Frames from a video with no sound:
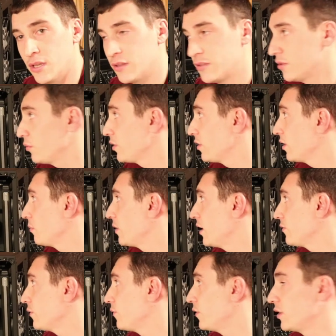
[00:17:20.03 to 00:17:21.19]
The only thing I'm gonna have
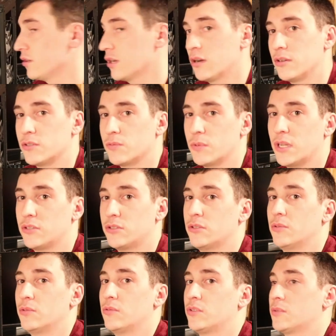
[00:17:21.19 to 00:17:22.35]
to figure out is when I
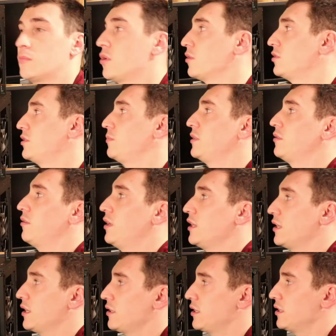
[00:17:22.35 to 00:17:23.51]
do some RGB
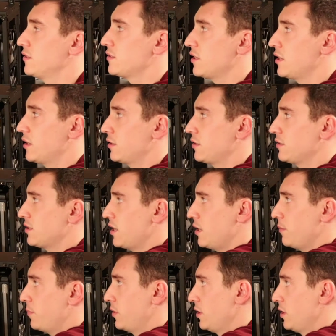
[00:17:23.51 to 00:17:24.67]
lighting on the inside at the
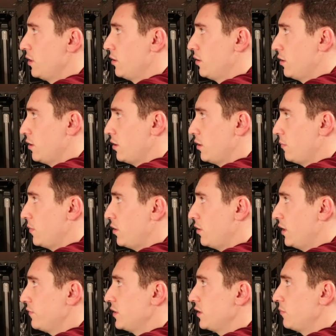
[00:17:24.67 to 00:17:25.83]
top, I'll
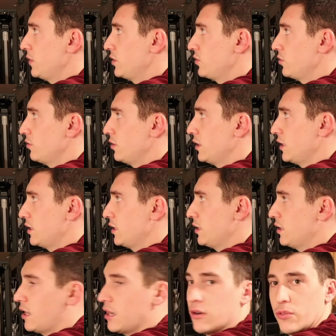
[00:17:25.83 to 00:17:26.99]
have to make sure that I get
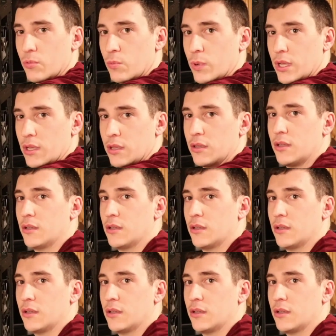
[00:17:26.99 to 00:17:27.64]
it out of the way,